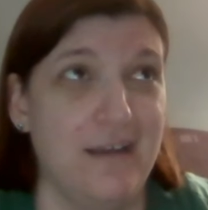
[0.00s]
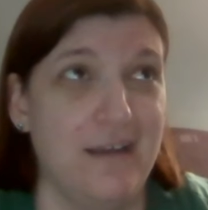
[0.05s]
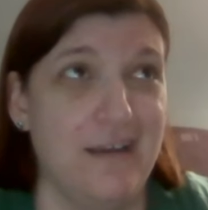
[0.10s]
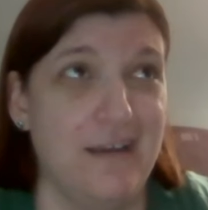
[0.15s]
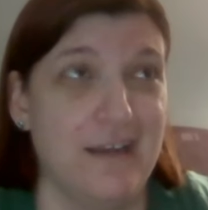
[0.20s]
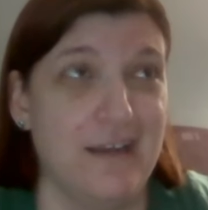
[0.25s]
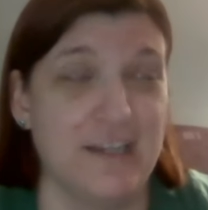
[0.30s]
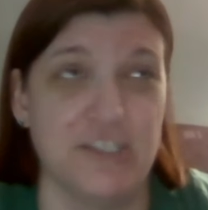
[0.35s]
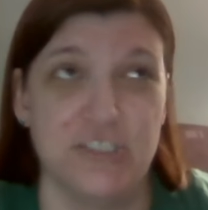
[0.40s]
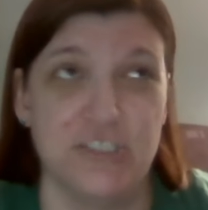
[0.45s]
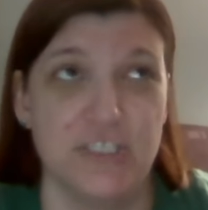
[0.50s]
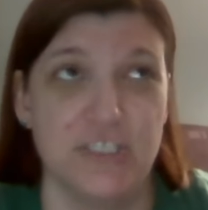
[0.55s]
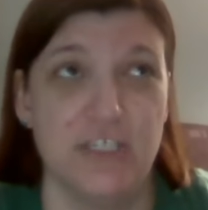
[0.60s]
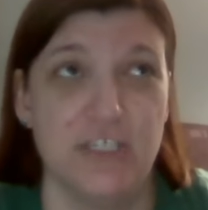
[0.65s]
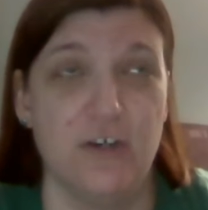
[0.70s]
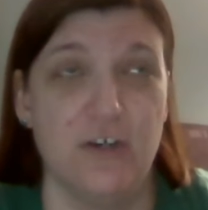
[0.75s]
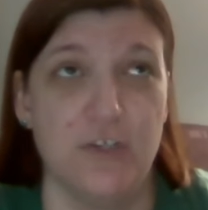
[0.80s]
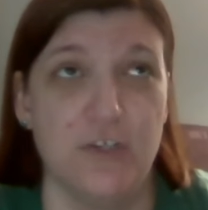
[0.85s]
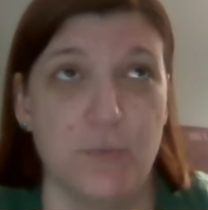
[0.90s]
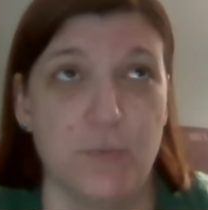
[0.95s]
Actually,
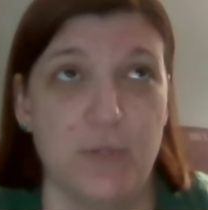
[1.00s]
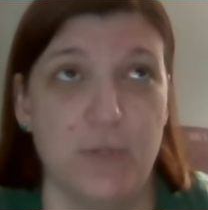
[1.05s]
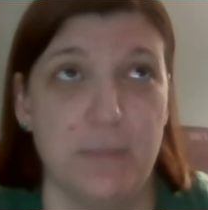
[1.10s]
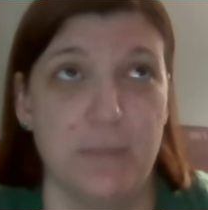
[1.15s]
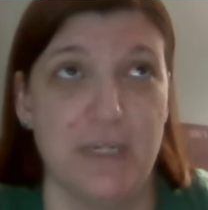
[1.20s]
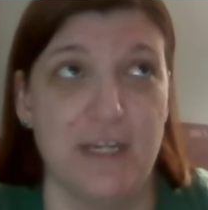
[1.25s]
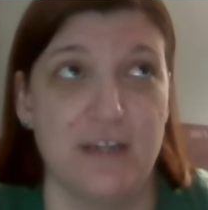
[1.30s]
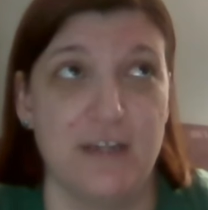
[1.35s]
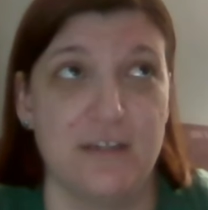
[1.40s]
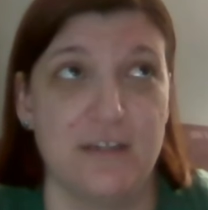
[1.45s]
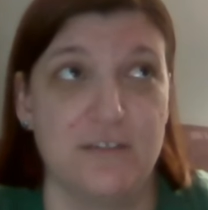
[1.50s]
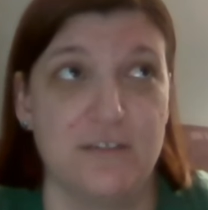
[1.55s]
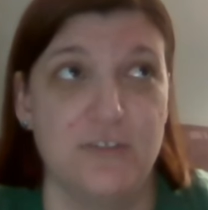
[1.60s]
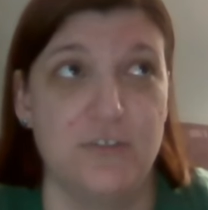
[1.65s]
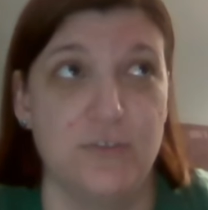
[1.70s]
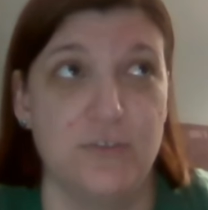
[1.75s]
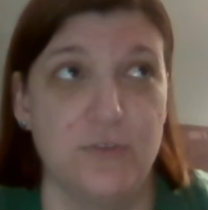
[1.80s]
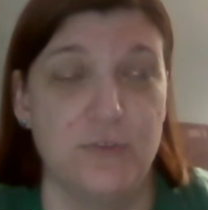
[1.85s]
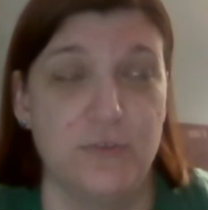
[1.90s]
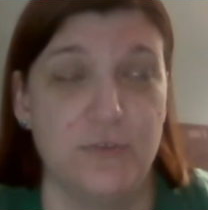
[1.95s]
all the way back
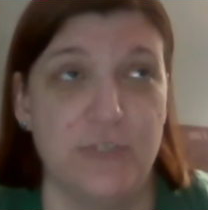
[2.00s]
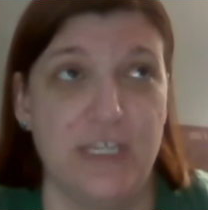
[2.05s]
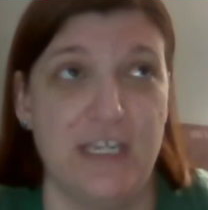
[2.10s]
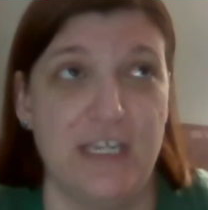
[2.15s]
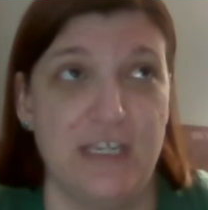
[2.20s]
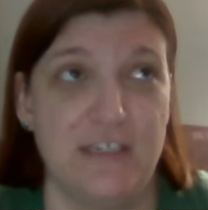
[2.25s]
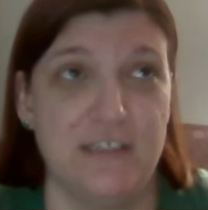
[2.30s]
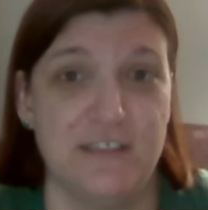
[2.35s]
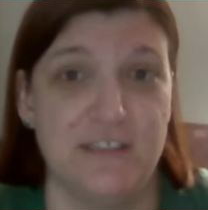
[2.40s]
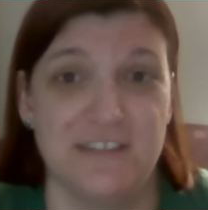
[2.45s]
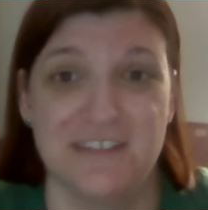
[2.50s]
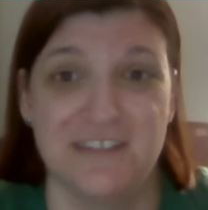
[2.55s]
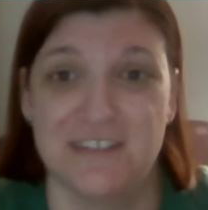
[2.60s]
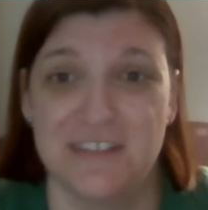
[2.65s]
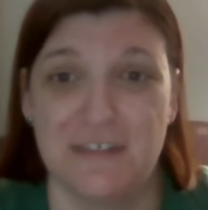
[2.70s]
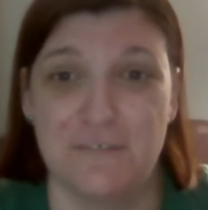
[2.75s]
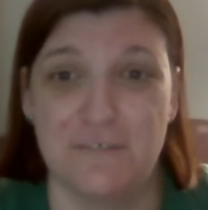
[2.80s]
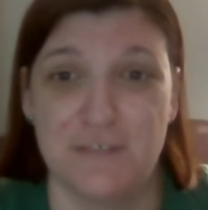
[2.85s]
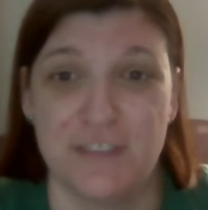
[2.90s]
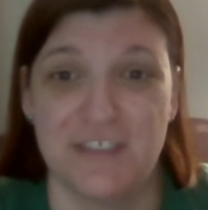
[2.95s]
to the 80s and
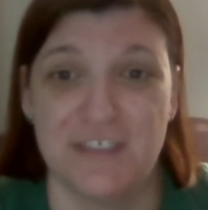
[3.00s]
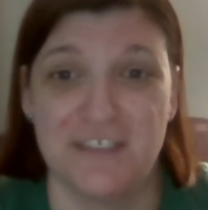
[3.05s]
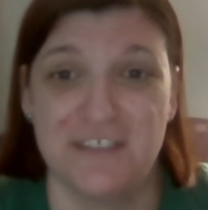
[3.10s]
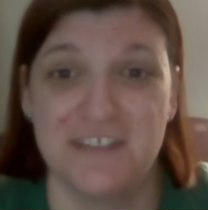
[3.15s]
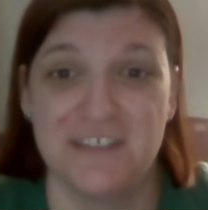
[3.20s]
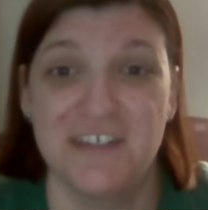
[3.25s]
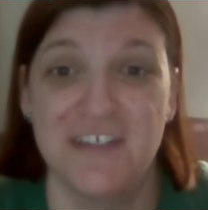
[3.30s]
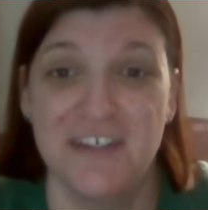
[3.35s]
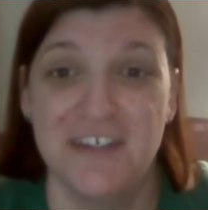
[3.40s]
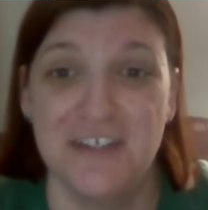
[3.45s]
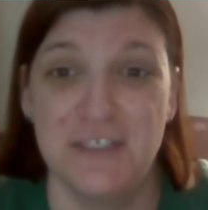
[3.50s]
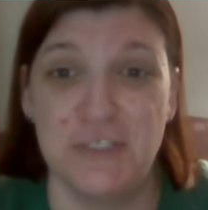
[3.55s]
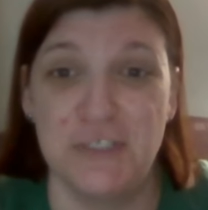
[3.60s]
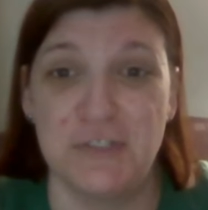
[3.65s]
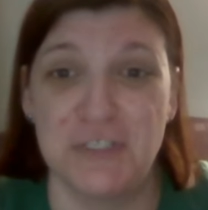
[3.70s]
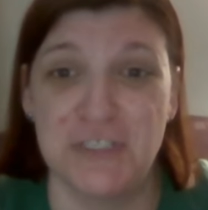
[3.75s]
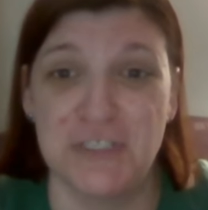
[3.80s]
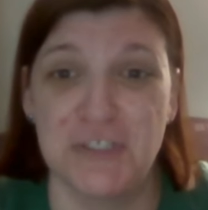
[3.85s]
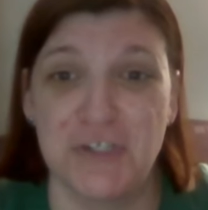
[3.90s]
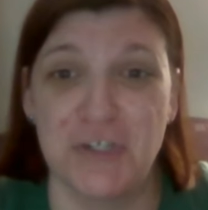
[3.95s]
70s, you
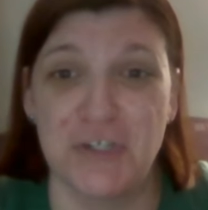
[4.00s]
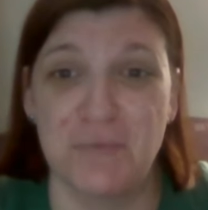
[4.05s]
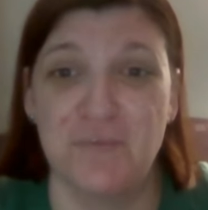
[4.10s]
can look up